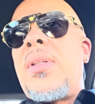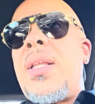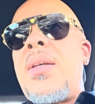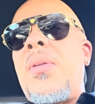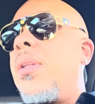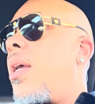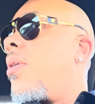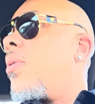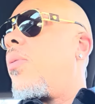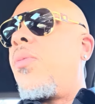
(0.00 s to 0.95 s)

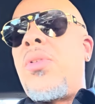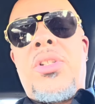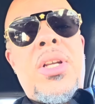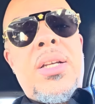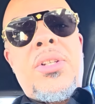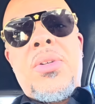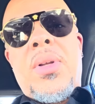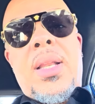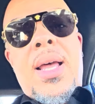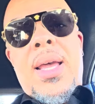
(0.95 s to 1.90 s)
They reject
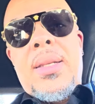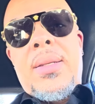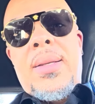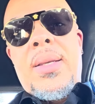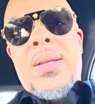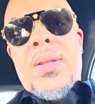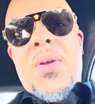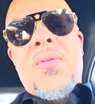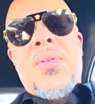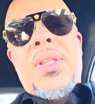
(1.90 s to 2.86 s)
you a lot
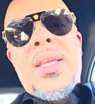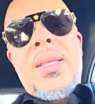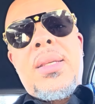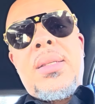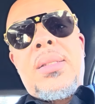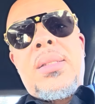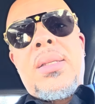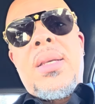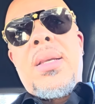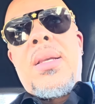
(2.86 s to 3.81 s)
over things.